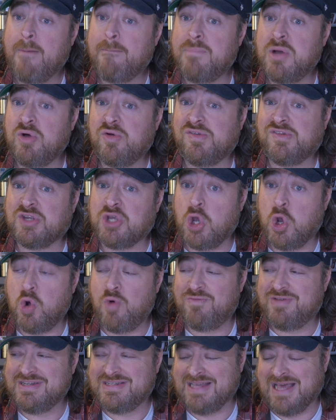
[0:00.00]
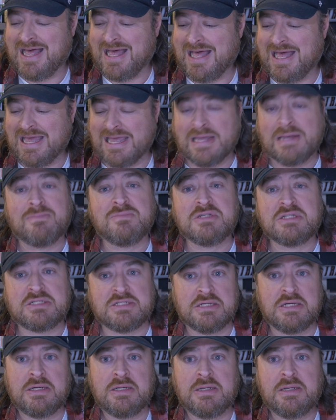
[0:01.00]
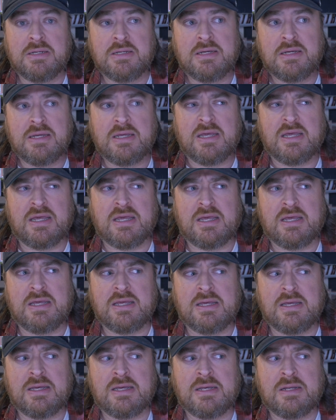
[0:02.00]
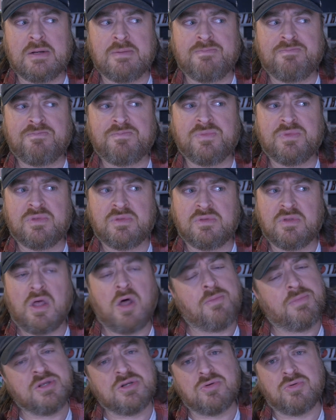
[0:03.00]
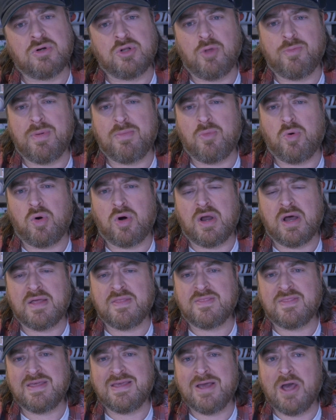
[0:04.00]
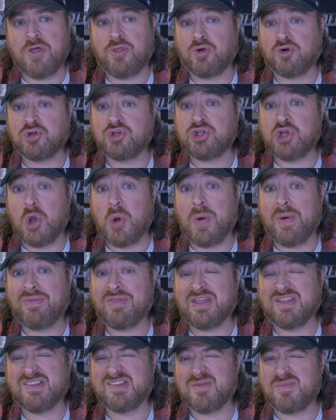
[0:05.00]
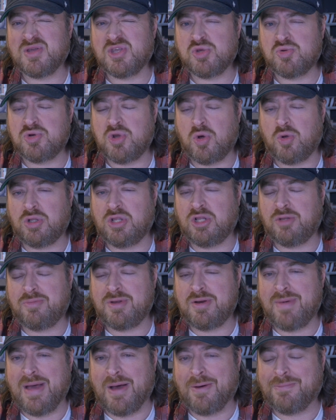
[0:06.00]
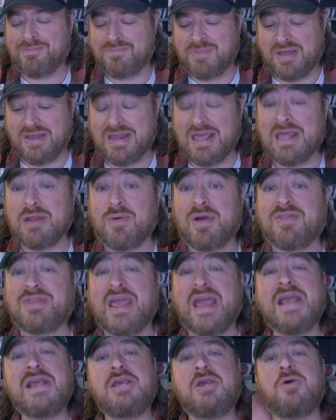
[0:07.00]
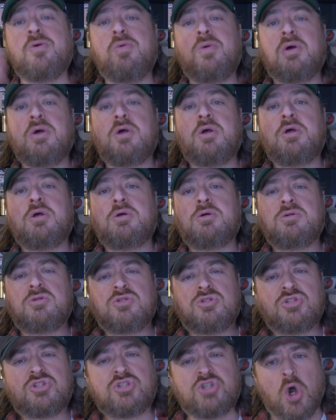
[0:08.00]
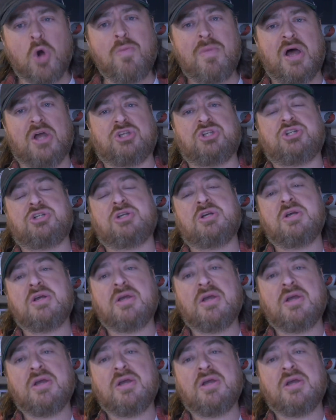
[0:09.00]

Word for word: post COVID times and I'll be doing a little bit more on the other show that some of you know a little bit about. But anyway, thank you so much